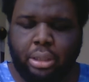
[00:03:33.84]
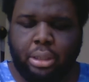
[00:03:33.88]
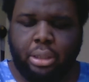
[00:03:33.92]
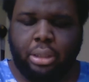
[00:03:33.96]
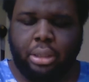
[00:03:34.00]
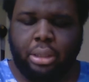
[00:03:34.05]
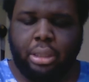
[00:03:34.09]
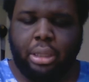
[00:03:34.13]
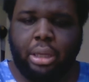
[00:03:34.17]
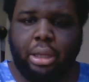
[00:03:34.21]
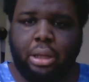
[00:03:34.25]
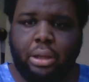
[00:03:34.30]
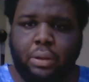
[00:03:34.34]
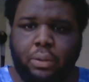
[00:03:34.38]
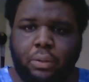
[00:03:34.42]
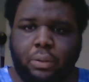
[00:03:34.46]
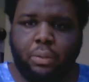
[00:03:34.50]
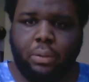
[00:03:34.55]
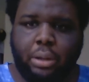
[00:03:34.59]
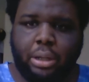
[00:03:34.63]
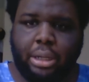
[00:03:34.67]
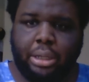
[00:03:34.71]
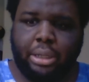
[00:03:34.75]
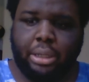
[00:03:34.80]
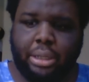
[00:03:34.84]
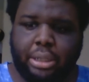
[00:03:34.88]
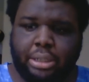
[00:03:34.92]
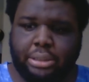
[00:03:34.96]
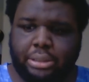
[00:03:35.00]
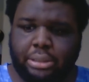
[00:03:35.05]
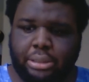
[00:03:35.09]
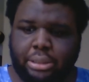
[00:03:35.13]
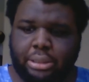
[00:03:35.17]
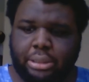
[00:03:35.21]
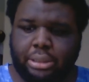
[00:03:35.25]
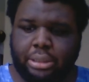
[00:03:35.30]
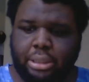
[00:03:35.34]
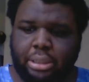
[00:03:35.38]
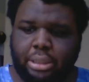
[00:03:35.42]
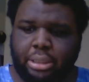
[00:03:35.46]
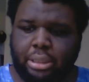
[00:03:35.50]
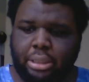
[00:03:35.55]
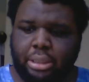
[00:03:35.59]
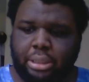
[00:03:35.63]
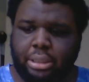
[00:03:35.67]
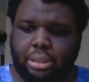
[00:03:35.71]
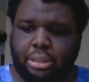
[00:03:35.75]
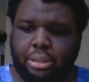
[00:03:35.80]
Now, I
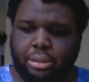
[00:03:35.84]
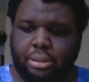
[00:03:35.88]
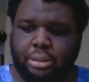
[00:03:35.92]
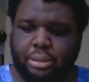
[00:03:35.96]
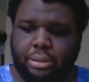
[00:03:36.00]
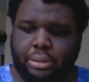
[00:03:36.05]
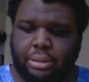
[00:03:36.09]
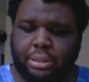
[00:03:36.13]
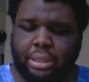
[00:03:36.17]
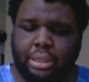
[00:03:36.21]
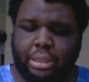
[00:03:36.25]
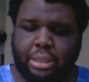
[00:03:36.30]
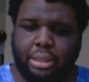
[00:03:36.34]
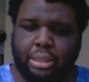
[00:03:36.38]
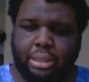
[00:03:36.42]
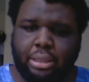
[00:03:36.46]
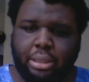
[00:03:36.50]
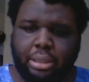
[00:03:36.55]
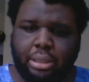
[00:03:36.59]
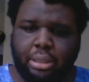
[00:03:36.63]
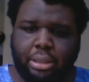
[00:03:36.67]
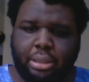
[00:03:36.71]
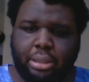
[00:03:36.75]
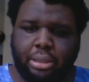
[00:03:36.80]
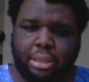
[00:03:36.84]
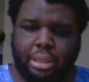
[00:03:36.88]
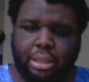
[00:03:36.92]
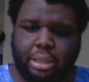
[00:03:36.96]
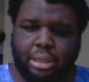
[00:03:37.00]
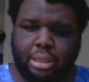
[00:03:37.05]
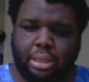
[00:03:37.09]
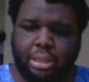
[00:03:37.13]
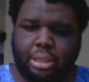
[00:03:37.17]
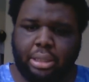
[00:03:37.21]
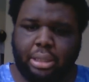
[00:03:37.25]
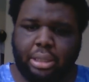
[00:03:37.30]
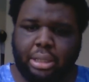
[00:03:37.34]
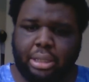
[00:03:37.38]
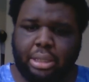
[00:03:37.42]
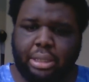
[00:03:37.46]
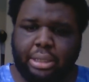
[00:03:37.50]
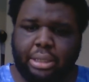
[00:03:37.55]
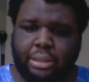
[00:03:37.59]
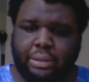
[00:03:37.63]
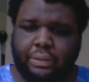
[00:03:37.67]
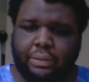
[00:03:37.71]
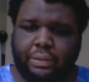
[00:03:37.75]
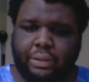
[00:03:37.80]
actually think that
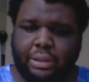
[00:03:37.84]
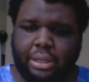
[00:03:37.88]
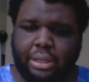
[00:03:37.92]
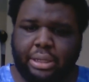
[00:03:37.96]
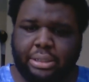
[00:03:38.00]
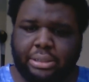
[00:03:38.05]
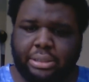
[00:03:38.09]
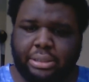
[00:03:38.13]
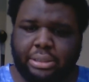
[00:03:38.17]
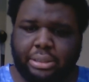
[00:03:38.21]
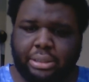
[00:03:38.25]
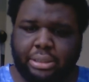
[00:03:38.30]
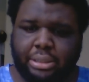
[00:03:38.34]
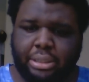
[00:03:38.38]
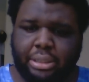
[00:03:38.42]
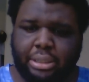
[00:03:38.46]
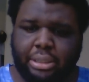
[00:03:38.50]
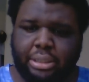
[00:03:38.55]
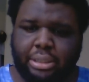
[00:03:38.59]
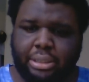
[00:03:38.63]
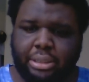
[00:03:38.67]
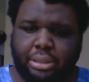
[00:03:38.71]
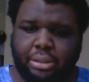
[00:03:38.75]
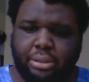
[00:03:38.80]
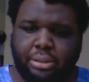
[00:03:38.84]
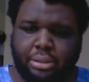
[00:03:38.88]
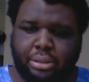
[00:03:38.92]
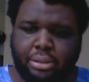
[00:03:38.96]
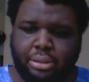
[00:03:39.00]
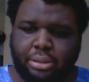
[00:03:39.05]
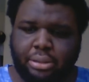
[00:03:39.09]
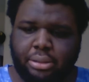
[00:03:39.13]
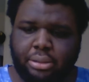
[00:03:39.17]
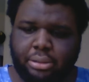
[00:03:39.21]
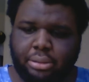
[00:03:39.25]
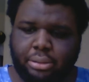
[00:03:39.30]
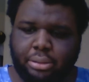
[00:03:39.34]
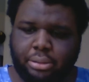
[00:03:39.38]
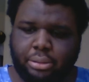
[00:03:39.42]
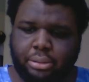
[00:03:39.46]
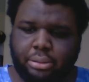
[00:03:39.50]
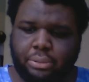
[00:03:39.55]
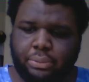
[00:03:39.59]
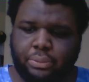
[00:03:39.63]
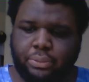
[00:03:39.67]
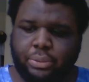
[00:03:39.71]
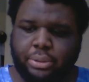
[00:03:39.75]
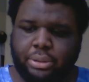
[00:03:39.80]
Owens actually
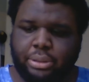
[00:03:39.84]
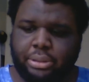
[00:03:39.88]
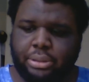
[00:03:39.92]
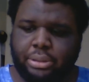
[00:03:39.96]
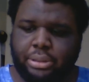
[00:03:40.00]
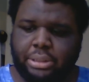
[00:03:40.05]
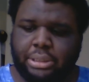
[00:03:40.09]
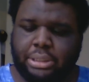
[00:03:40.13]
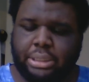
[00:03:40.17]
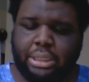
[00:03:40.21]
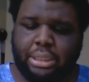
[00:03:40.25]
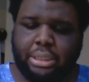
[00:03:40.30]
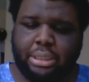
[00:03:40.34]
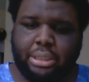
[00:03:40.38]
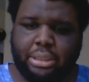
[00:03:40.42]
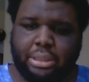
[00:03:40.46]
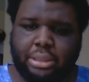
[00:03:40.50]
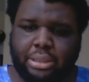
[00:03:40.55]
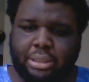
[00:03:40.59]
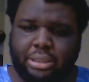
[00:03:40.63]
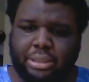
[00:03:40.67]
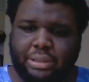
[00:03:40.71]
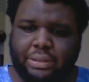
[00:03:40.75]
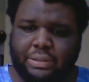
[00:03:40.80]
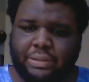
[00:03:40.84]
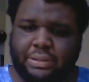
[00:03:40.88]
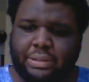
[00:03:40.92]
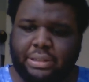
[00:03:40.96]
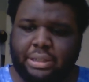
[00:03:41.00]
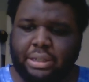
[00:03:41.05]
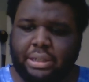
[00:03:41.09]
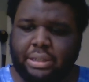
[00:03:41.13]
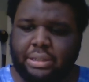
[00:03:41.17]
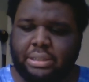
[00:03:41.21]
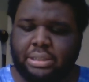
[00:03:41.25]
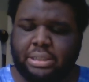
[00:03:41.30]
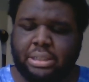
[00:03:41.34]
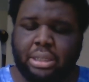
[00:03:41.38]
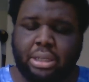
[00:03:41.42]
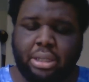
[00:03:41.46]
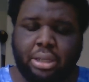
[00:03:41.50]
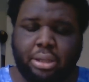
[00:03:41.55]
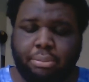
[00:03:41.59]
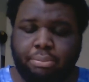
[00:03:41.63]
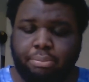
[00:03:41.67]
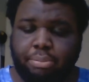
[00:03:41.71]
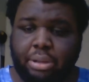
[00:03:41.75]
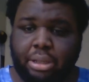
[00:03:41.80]
wouldn't cheat on his test,
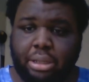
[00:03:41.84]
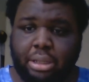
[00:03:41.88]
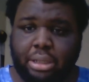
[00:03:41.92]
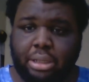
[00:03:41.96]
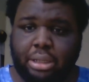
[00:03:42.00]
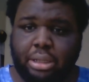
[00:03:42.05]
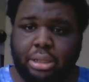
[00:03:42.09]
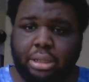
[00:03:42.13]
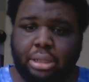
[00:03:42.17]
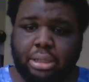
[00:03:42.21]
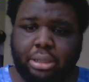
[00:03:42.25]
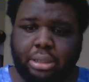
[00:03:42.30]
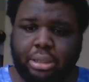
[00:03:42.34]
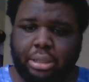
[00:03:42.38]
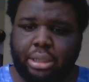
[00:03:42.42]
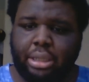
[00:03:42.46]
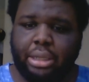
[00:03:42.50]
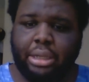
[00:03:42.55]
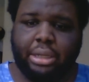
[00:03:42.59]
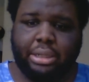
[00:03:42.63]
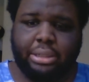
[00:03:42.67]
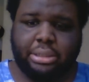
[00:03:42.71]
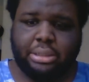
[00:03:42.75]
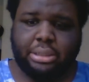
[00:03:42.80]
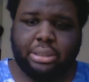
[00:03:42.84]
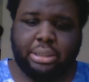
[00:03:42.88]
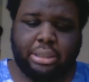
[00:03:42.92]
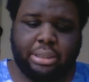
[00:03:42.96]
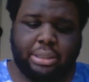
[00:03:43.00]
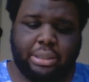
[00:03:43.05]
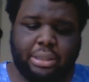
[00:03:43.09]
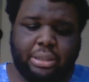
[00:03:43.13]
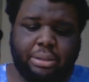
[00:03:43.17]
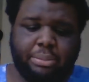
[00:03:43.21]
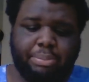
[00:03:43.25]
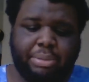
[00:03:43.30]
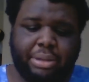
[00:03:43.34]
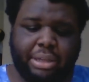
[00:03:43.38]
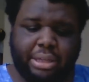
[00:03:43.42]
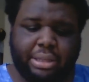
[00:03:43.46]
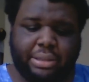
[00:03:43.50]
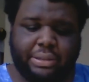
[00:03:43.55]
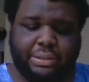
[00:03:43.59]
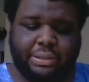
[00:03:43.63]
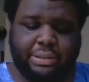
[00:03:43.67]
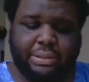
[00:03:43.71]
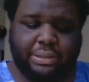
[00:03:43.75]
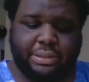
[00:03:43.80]
but he actually did
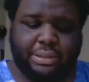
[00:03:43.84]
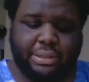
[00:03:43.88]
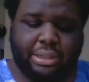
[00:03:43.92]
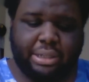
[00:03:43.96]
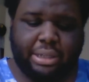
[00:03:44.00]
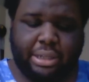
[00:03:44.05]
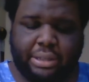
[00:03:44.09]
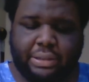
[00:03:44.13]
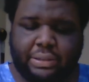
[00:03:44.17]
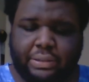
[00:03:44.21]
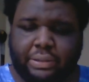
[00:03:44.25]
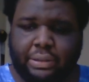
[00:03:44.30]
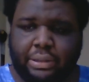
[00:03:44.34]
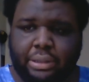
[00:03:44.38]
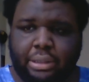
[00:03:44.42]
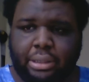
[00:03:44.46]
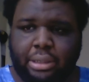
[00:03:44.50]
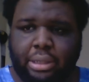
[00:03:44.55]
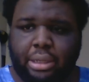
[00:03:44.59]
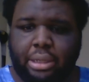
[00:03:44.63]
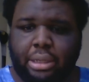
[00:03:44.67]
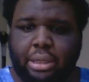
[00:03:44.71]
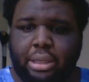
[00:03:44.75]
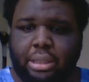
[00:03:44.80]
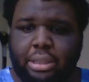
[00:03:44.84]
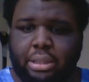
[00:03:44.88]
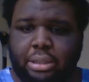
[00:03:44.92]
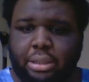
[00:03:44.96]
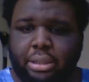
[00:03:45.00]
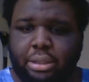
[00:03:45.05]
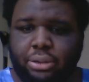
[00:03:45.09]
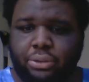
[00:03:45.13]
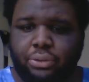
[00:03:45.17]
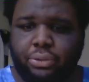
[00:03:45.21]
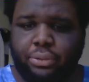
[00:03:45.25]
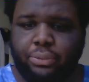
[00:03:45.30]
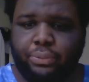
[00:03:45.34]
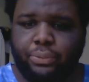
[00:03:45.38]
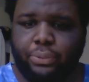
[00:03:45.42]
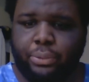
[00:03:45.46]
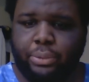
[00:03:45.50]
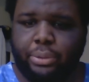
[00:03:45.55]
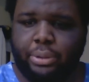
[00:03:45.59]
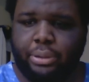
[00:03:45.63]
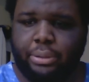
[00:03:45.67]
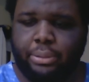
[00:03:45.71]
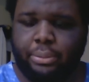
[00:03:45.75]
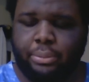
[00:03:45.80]
pass his test and got a 100
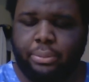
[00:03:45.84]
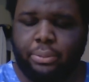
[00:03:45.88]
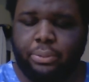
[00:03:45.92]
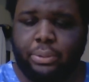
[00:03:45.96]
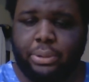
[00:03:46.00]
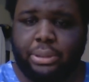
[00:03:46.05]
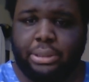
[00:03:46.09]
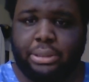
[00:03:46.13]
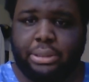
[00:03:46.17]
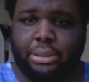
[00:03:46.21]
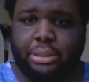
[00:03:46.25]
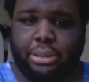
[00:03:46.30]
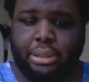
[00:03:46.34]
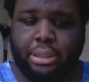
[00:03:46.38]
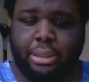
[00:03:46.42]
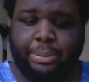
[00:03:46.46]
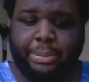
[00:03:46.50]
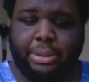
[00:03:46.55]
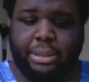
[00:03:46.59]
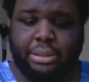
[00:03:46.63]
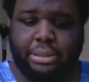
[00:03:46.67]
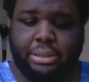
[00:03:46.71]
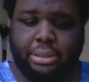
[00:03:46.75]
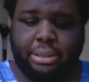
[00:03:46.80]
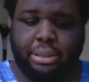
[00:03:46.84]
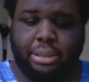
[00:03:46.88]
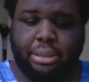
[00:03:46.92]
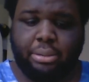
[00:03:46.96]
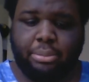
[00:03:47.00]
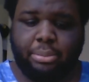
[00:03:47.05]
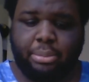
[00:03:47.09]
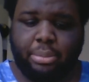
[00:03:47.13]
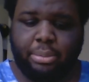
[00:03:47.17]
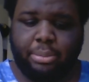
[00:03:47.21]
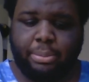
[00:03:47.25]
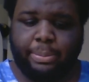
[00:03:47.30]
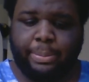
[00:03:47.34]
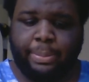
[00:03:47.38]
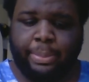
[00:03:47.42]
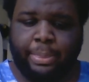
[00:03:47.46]
for it, which I'm actually am